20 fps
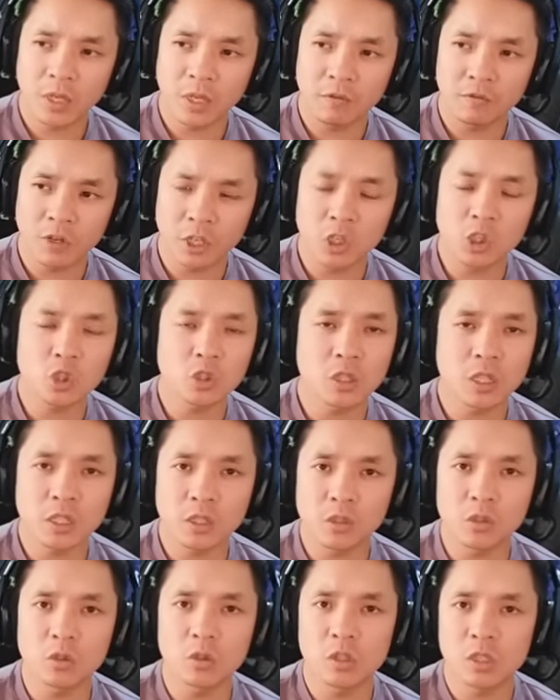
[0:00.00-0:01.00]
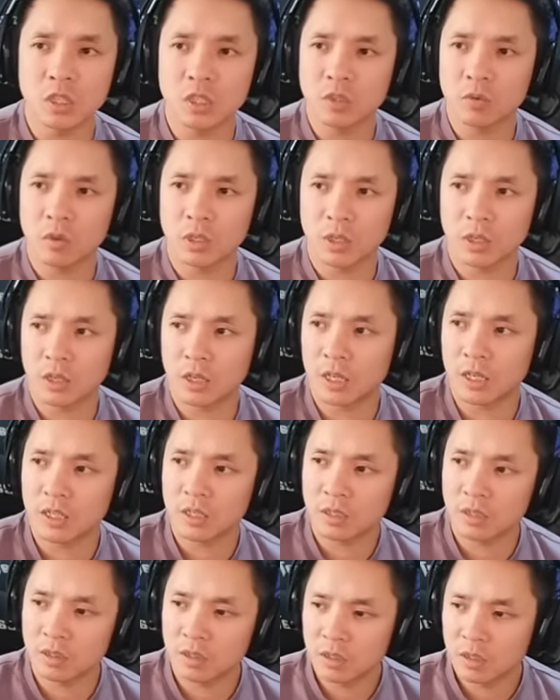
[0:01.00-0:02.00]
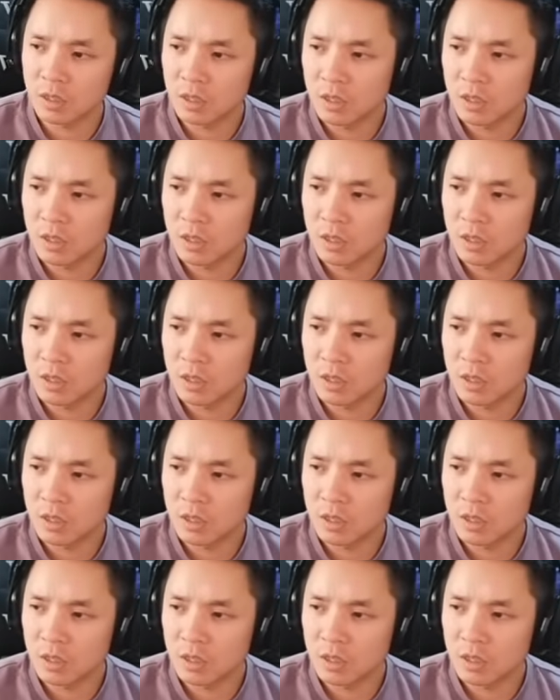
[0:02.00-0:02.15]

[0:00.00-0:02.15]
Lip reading: eventually lose this one, guys.